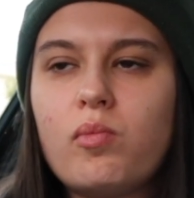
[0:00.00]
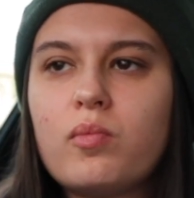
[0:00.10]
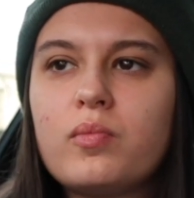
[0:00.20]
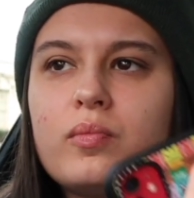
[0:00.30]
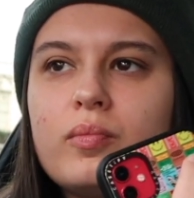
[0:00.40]

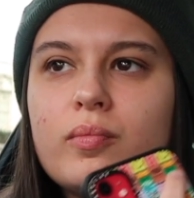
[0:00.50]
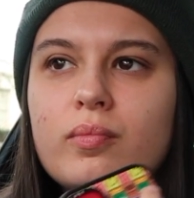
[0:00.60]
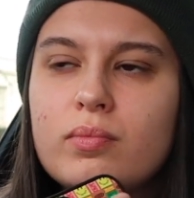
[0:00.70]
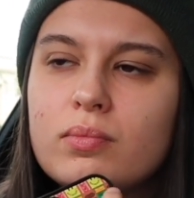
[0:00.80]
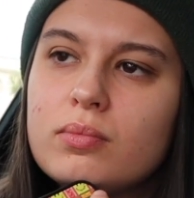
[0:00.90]

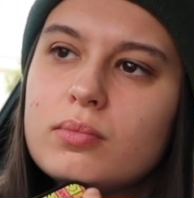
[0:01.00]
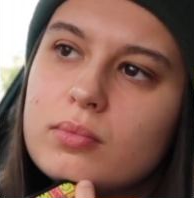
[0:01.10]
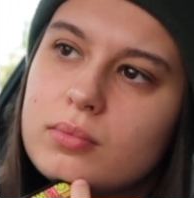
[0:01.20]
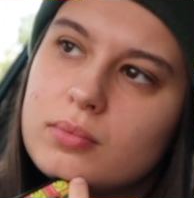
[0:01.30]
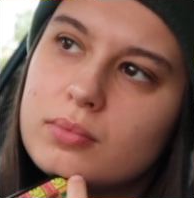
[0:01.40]

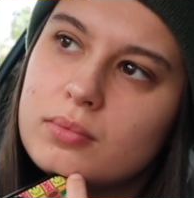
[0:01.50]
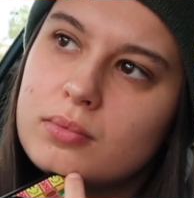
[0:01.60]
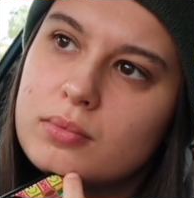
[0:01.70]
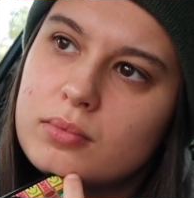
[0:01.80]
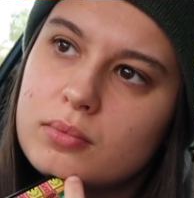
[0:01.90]

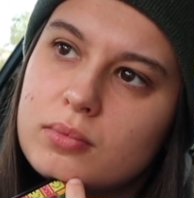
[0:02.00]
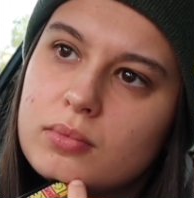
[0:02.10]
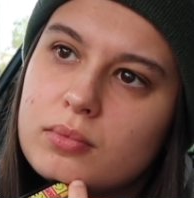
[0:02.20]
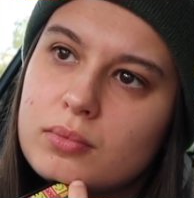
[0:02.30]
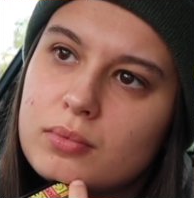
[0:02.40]

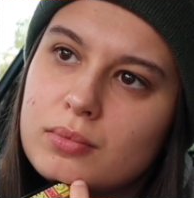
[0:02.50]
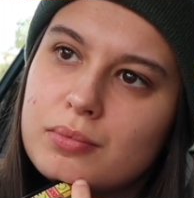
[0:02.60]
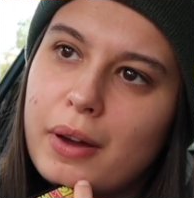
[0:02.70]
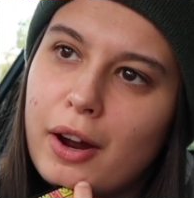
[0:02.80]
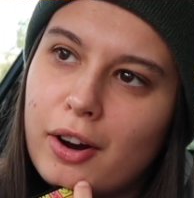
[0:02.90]

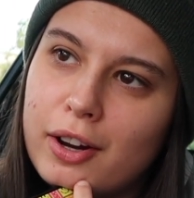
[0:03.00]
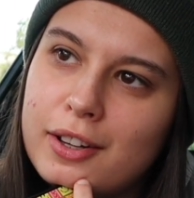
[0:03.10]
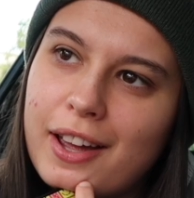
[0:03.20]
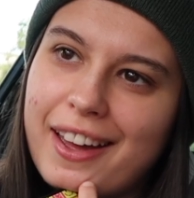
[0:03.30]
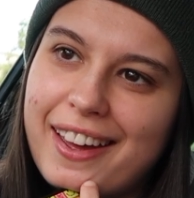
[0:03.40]

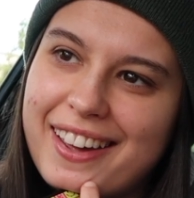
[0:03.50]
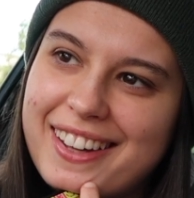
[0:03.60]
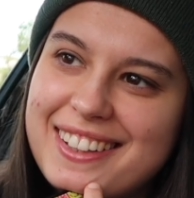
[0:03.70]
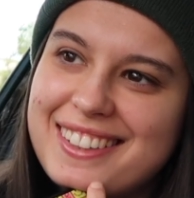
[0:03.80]
Nobody speaks.